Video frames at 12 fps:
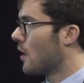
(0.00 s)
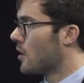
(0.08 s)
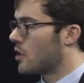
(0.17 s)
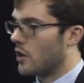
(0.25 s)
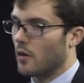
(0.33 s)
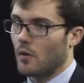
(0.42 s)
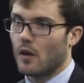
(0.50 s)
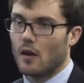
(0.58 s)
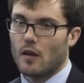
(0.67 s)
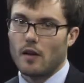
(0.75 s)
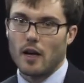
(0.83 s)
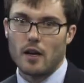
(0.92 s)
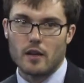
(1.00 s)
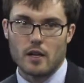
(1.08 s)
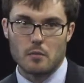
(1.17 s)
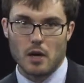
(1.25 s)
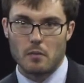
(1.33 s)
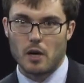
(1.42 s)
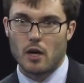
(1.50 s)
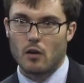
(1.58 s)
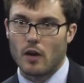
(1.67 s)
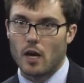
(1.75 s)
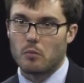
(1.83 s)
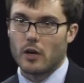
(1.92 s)
So in my
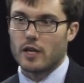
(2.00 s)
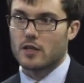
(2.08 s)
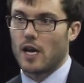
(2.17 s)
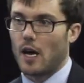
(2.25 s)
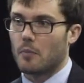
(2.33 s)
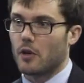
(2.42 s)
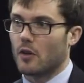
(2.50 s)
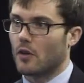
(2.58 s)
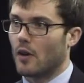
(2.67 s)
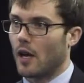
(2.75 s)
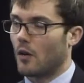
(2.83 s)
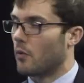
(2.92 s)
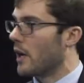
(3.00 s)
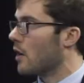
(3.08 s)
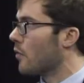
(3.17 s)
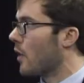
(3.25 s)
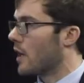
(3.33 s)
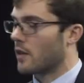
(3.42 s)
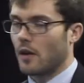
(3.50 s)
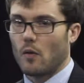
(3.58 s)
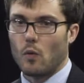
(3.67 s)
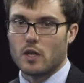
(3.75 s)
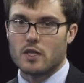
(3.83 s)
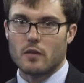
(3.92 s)
model, outbreaks happen at a rate of like
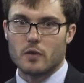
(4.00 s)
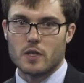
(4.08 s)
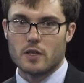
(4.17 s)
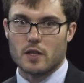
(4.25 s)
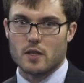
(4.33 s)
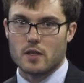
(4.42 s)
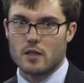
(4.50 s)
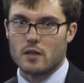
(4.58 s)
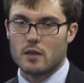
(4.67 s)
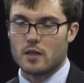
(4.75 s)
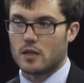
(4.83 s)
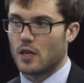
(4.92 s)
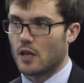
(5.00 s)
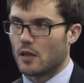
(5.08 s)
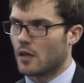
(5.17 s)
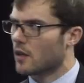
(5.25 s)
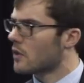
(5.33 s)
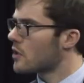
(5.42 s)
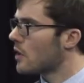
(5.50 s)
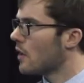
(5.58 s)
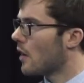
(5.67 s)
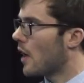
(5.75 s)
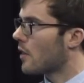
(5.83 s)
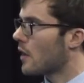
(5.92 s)
once every 6 to 10 years,
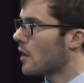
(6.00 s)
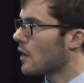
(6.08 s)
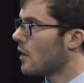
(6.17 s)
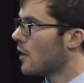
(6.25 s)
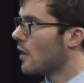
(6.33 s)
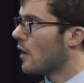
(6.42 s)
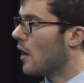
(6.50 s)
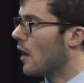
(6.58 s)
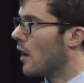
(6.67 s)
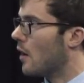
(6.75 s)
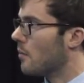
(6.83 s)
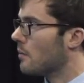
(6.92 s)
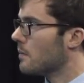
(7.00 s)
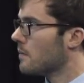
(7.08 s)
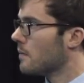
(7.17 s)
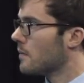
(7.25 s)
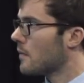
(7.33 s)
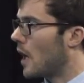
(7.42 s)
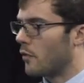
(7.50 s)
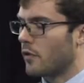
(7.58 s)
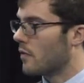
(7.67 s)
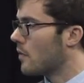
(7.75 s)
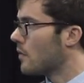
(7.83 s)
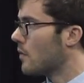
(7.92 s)
I think.
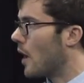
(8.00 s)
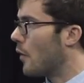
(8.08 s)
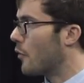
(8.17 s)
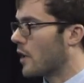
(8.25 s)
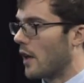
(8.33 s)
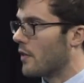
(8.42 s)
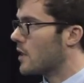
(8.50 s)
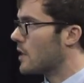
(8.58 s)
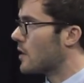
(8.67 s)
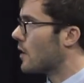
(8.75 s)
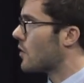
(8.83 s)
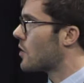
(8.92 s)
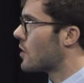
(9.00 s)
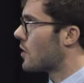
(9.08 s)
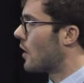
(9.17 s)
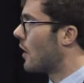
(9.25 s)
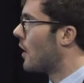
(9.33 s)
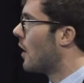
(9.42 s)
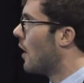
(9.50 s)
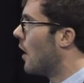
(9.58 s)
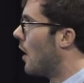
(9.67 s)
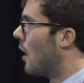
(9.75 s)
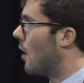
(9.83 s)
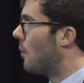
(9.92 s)
I've forgotten the details, sorry.
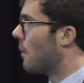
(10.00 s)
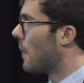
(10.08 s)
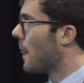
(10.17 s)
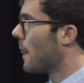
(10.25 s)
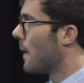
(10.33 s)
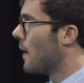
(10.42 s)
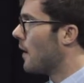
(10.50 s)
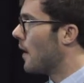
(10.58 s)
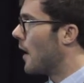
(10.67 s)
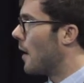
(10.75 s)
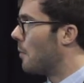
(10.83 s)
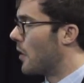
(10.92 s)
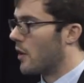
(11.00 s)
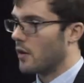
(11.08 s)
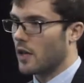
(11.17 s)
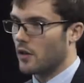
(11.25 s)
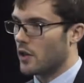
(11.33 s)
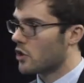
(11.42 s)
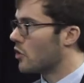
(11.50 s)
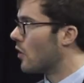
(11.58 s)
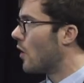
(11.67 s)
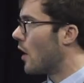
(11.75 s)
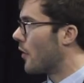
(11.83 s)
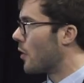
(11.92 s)
But then
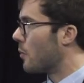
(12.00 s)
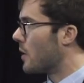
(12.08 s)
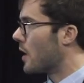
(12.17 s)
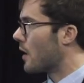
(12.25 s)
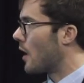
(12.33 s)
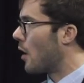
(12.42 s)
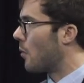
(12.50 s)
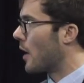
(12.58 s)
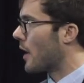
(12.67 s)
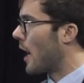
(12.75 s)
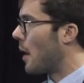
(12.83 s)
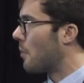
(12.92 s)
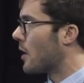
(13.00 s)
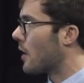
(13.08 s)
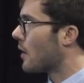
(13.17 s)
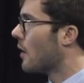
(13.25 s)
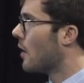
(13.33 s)
conditional on there being an outbreak happening,